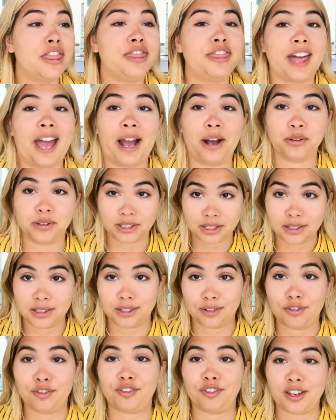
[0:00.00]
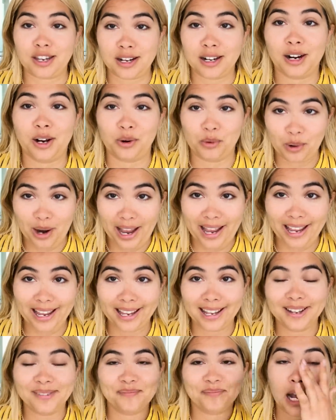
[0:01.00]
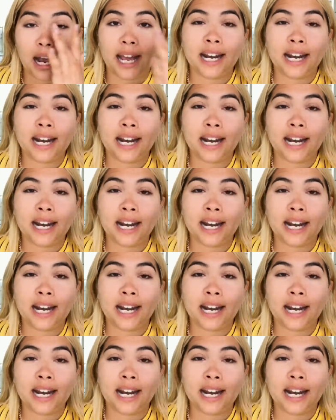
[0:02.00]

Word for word: thousands of feet away.